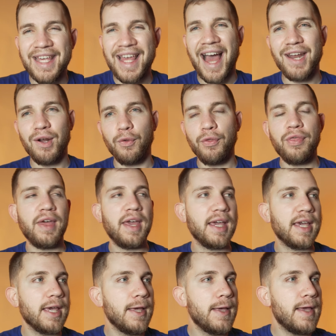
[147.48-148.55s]
I don't
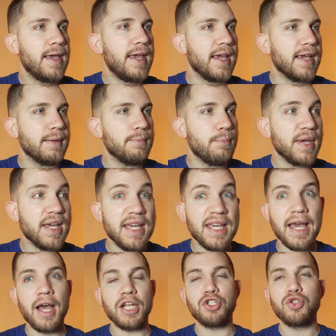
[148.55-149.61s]
think he can
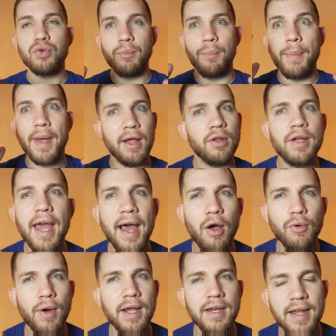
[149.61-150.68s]
be a true bell
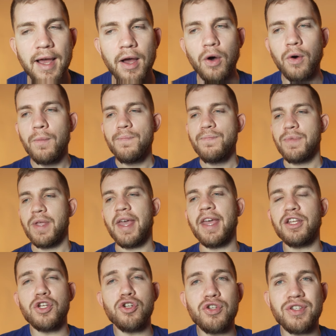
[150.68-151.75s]
cow right now.
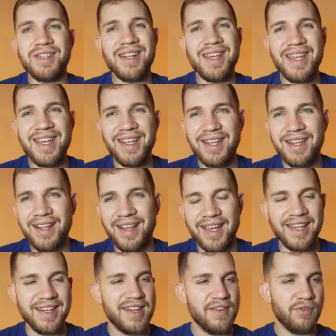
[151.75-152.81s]
And you just need
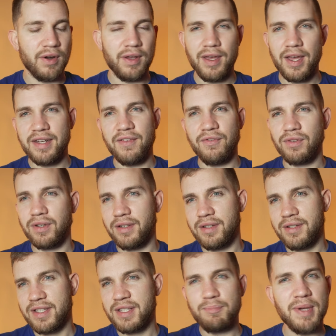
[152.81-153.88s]
like a different, a different
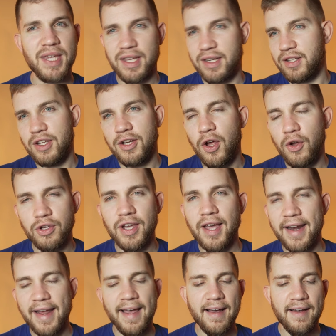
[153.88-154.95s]
speed. You know, you
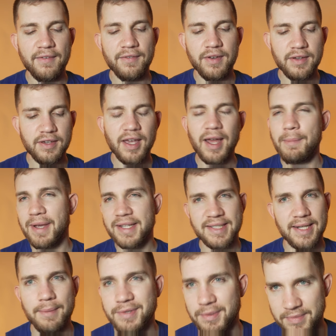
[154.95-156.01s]
gotta have, you gotta
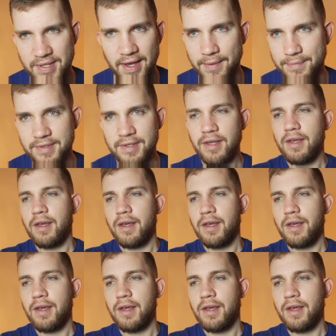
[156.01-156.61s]
mix it up sometimes.